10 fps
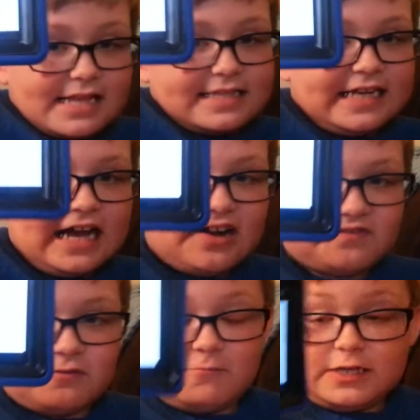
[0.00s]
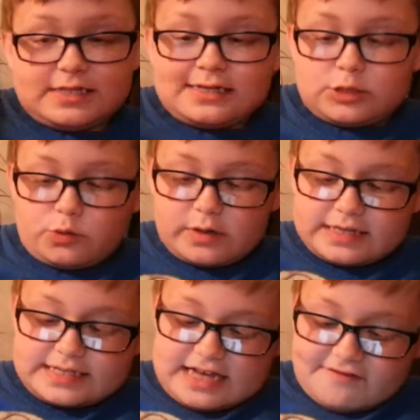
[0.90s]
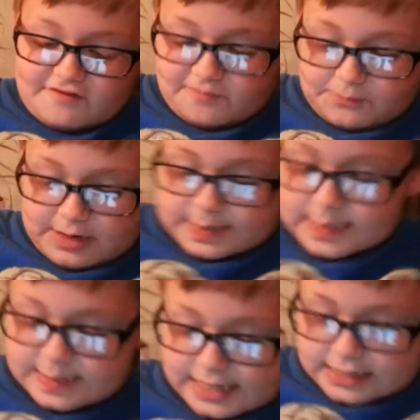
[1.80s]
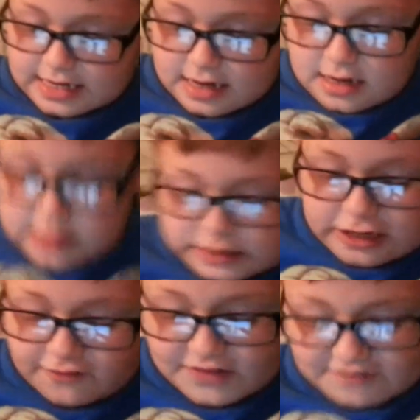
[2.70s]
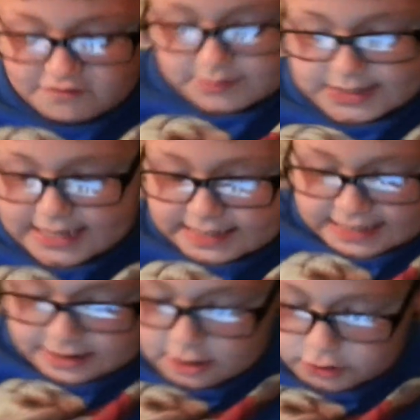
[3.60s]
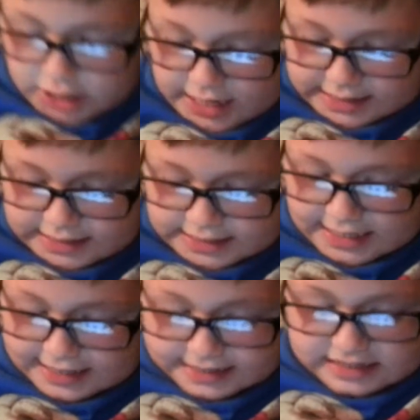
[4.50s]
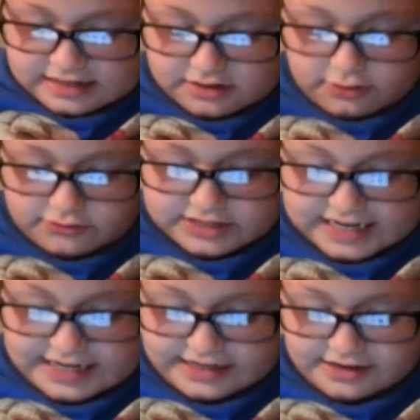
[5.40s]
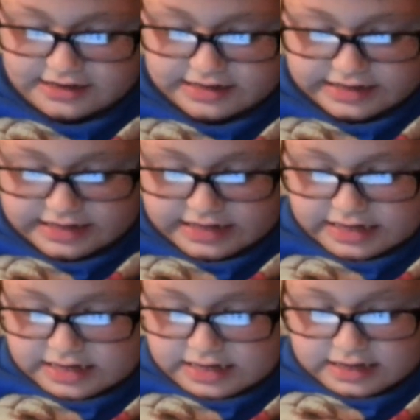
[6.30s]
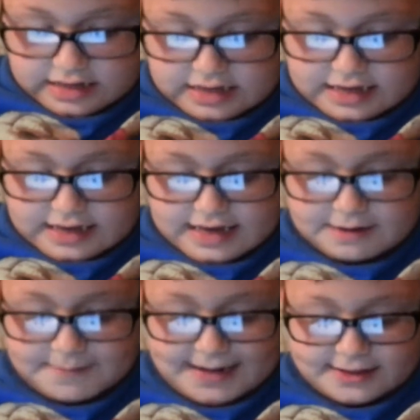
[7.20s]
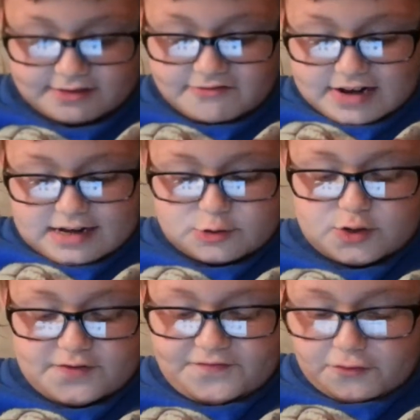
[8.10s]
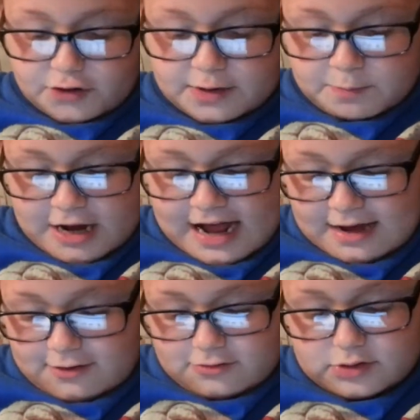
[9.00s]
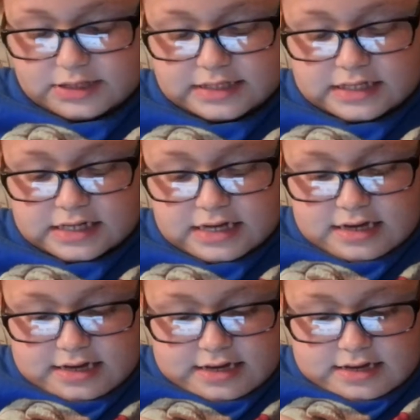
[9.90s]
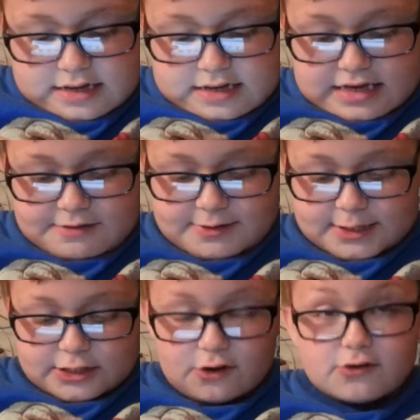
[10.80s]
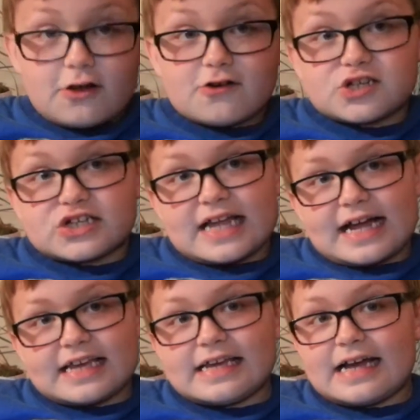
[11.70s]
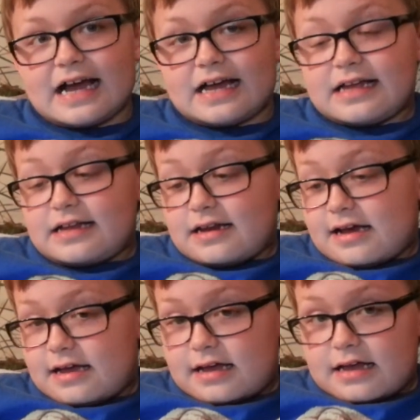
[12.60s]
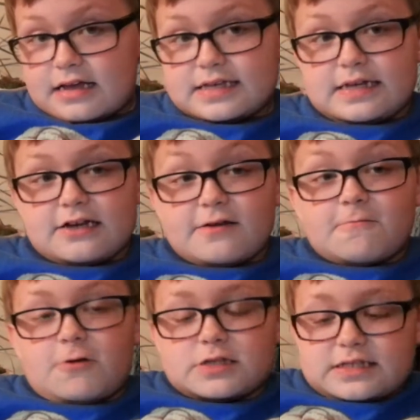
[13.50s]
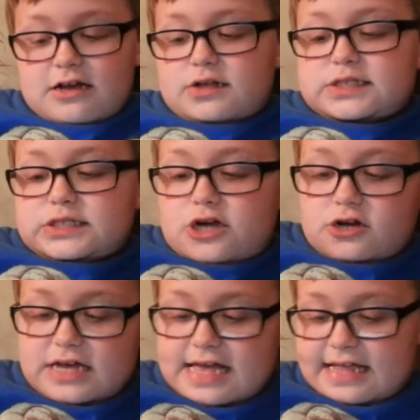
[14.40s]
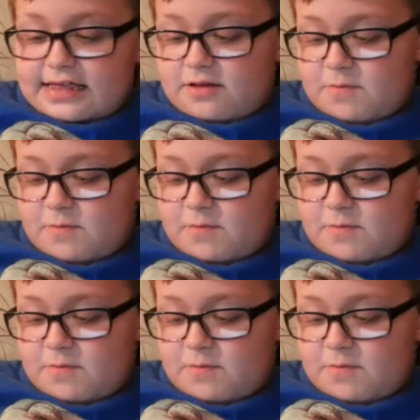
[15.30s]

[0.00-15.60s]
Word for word: Taft was the 27th president, serving from 1909 to 1913. He weighed 340 pounds. He was so large that he had once got stuck in the